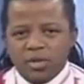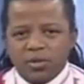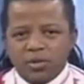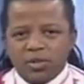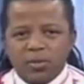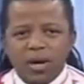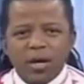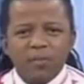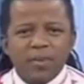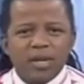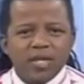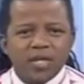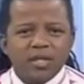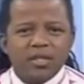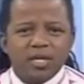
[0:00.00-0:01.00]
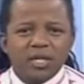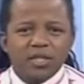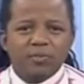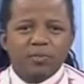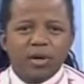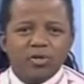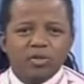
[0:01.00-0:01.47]
which among many
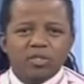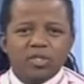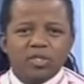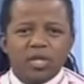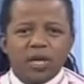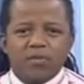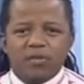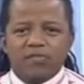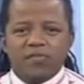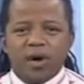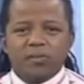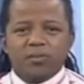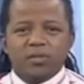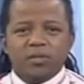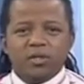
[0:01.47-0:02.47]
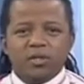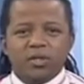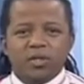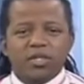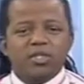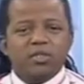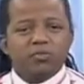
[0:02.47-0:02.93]
things boasts a dairy farm
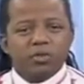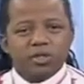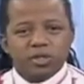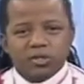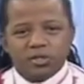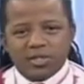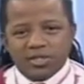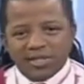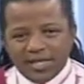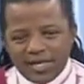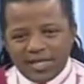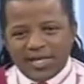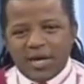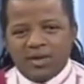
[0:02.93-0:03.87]
still in its original state.